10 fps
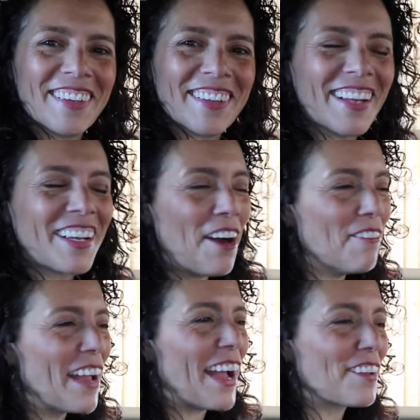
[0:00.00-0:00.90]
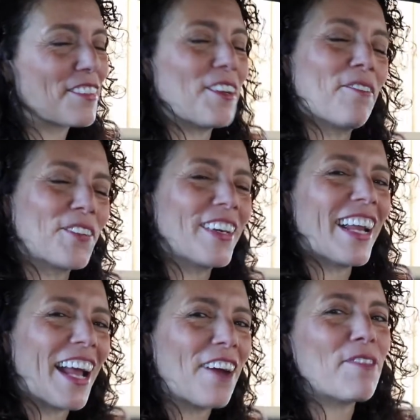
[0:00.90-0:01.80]
Like, I'm actually a
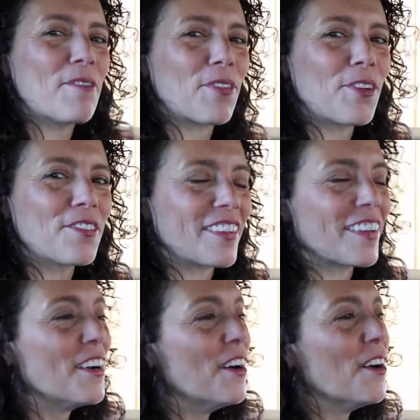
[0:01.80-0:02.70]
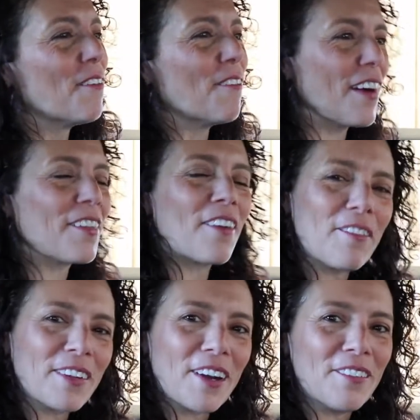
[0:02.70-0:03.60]
pretty happy person whether I
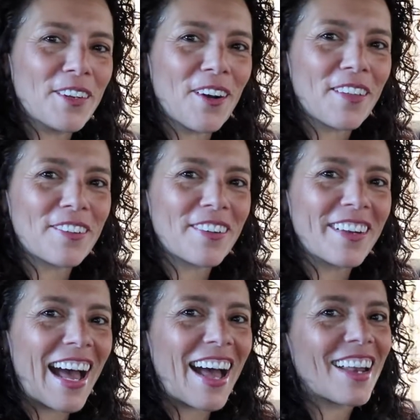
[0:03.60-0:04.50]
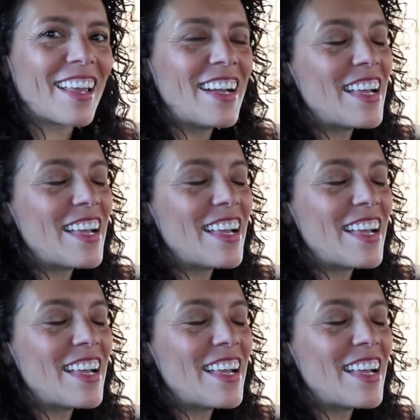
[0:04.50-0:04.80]
become an author or not.